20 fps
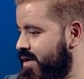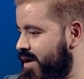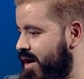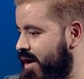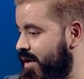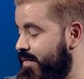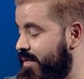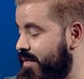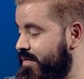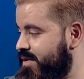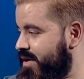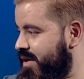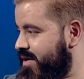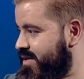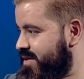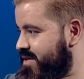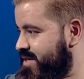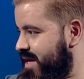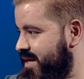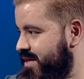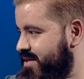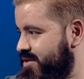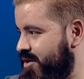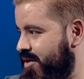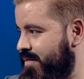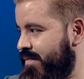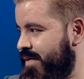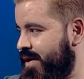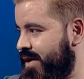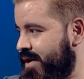help them to understand
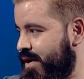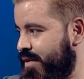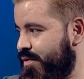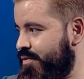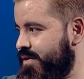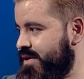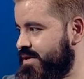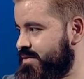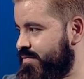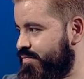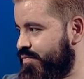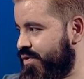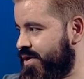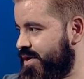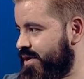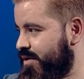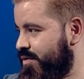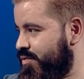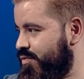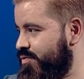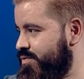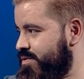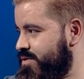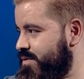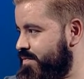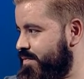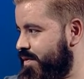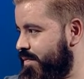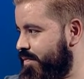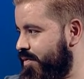Islam better, and I thought that's a brilliant cause
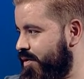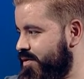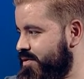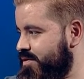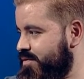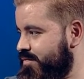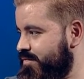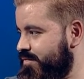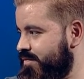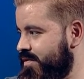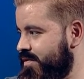to be a part of.